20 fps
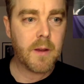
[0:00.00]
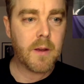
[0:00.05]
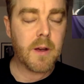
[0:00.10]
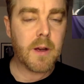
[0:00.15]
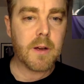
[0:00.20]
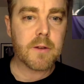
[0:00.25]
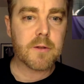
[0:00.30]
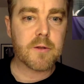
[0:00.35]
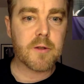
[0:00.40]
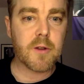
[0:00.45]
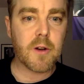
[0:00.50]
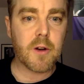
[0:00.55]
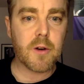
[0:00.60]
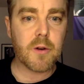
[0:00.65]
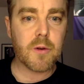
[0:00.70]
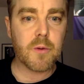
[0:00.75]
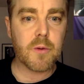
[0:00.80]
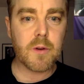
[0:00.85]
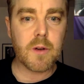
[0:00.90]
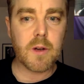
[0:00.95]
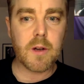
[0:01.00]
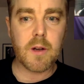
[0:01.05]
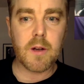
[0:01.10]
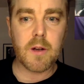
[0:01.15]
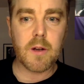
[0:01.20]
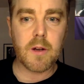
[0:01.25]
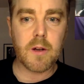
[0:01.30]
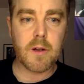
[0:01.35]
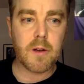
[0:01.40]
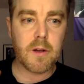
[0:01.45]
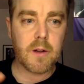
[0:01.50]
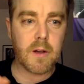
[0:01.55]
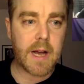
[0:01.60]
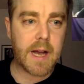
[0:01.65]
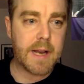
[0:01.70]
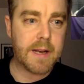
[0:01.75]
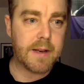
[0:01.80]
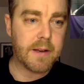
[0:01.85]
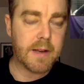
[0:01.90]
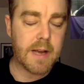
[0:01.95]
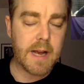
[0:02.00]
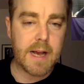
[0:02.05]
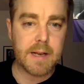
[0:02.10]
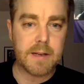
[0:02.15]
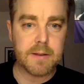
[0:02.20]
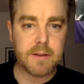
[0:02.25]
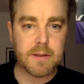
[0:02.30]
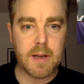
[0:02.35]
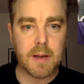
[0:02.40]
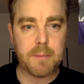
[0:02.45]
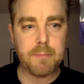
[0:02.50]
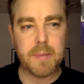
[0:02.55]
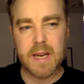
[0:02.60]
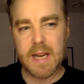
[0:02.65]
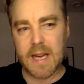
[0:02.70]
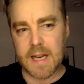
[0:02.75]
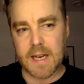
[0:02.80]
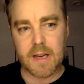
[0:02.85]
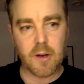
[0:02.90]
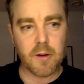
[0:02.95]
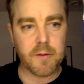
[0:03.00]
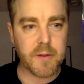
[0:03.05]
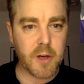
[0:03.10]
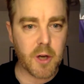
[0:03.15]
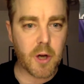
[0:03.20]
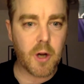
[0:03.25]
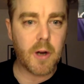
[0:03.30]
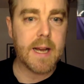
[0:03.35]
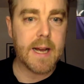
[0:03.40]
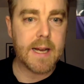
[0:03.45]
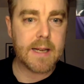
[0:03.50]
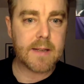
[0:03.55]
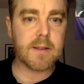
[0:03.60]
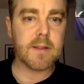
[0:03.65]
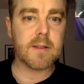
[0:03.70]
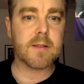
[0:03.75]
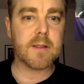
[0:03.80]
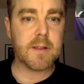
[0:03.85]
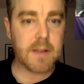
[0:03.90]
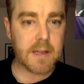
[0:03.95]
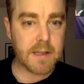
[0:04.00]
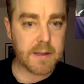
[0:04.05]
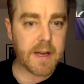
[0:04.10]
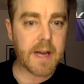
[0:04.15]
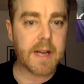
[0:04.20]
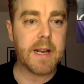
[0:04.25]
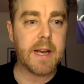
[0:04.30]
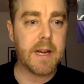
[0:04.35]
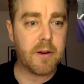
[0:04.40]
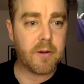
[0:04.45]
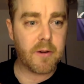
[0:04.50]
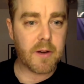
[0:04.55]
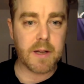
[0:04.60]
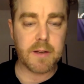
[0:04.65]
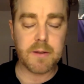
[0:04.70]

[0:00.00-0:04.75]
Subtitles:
So and beginning of the early 80s in that era,